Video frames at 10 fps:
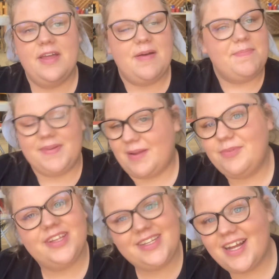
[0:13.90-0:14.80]
but I'm
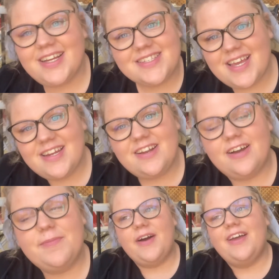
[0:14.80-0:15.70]
really not excited to talk
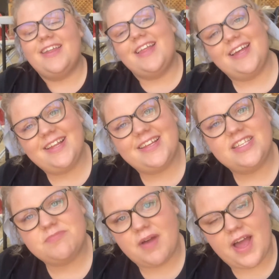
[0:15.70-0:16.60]
about, and that
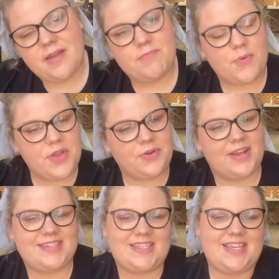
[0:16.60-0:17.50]
is my boy
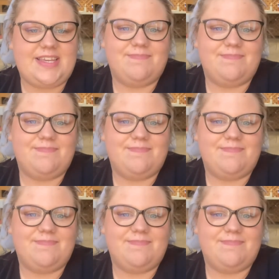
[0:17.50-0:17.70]
crazy